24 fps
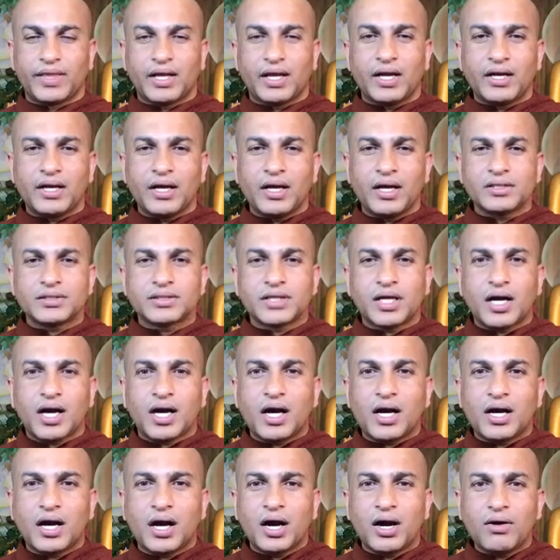and asked
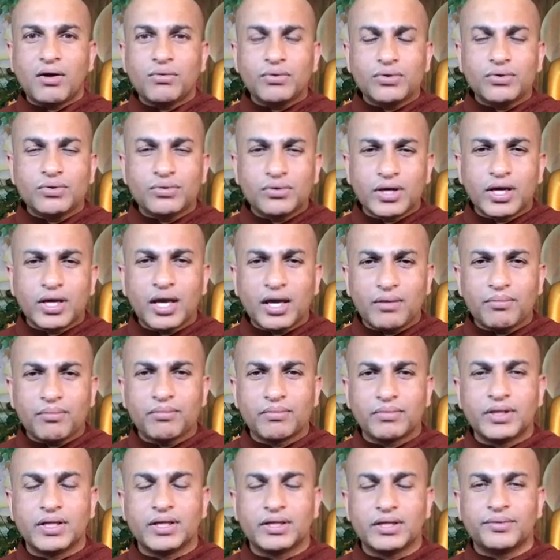ah, how you
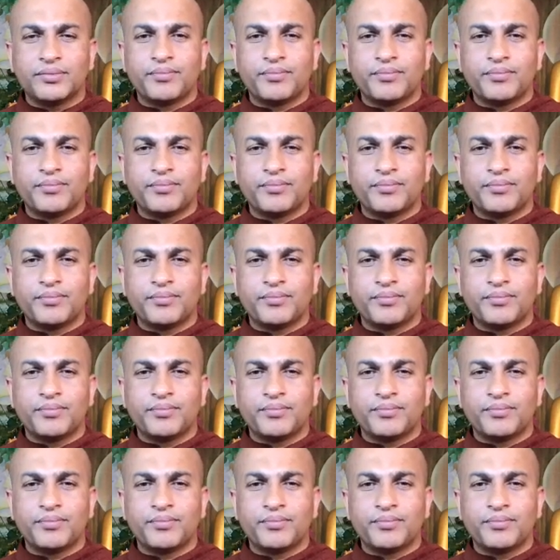came